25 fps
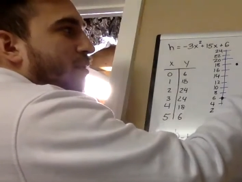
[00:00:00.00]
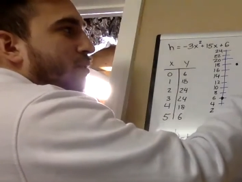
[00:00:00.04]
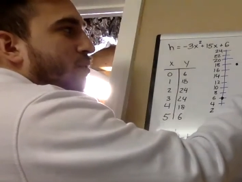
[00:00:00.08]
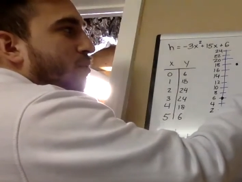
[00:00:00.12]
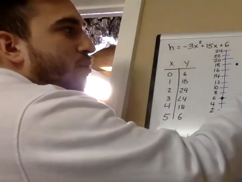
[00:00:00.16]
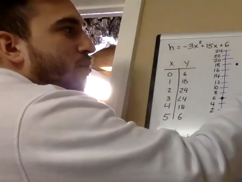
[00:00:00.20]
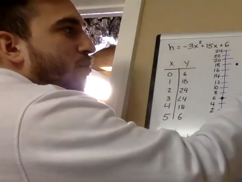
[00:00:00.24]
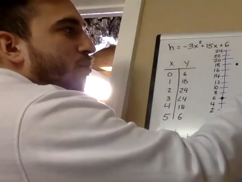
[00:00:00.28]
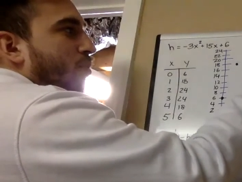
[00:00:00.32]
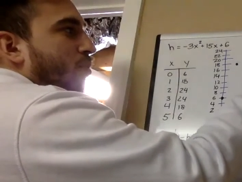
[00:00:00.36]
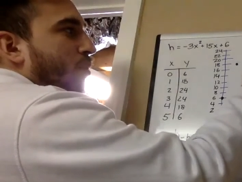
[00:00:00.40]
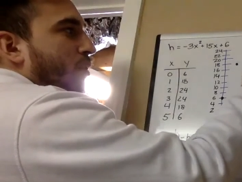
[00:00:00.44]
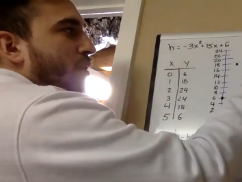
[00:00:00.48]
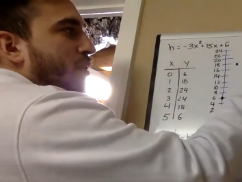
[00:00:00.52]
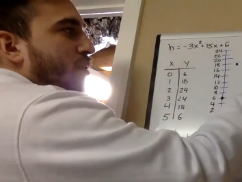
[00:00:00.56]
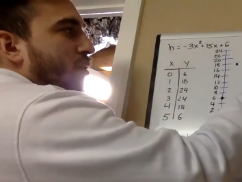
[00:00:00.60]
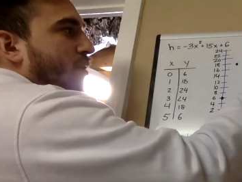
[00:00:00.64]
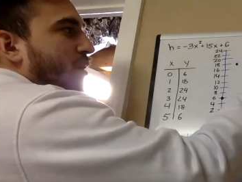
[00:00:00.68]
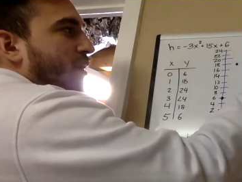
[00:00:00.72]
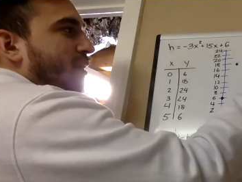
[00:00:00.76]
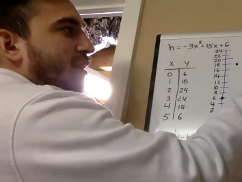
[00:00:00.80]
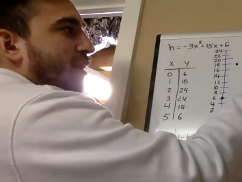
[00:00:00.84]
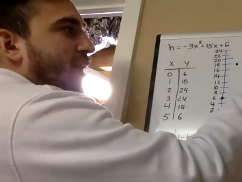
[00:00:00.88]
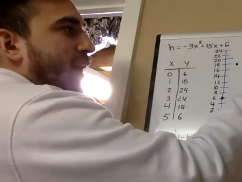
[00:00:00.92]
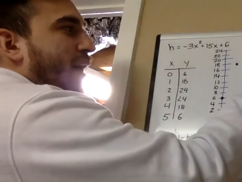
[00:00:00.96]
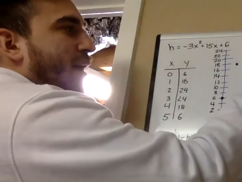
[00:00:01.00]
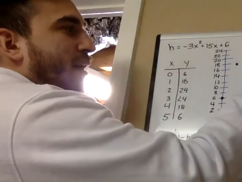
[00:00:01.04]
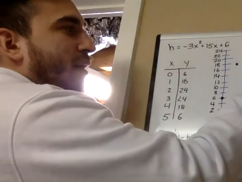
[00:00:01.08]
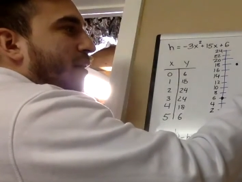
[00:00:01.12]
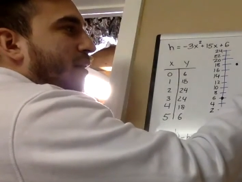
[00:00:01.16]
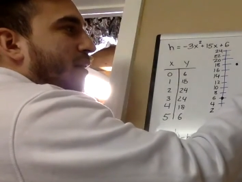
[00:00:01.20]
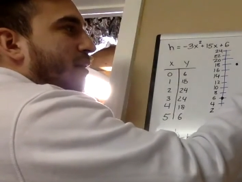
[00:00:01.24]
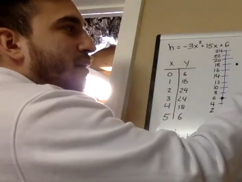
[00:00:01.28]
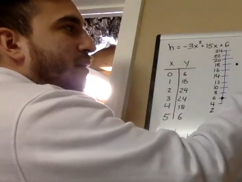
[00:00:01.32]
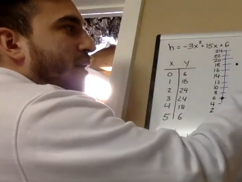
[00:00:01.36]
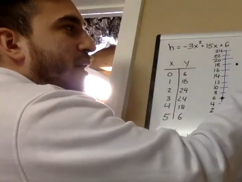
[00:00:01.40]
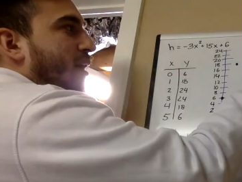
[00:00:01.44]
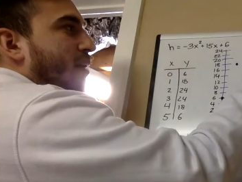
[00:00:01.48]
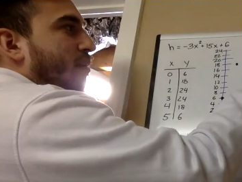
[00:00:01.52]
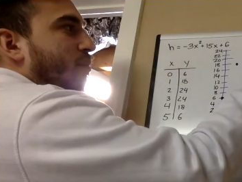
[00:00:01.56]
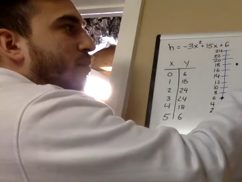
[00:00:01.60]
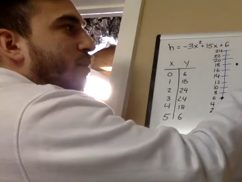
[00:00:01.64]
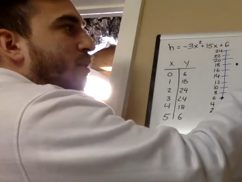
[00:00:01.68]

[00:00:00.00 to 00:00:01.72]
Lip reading: 2 points are exactly the same,